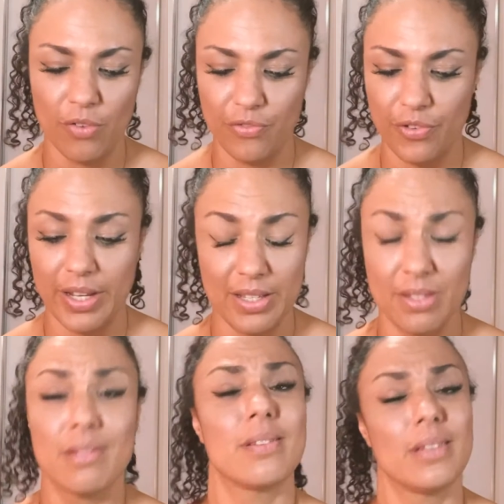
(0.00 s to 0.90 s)
offering
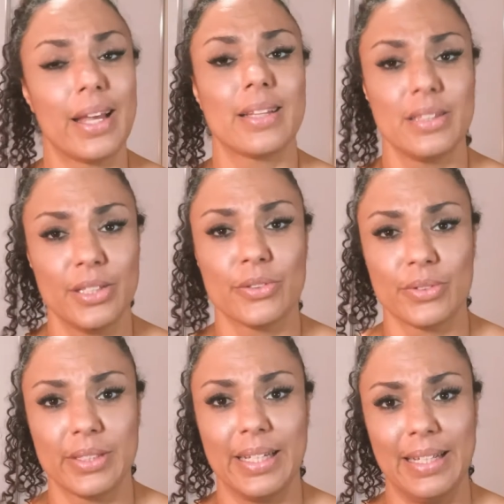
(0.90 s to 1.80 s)
is like
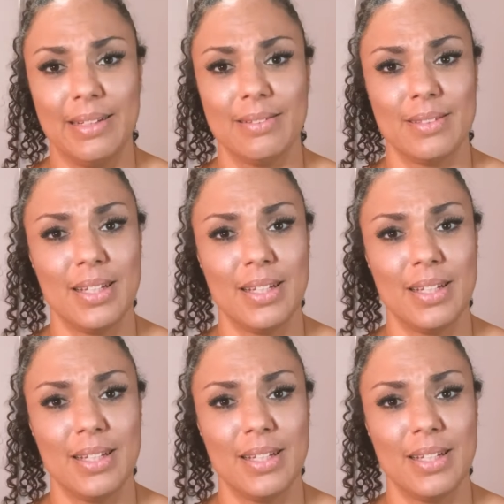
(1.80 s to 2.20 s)
literally,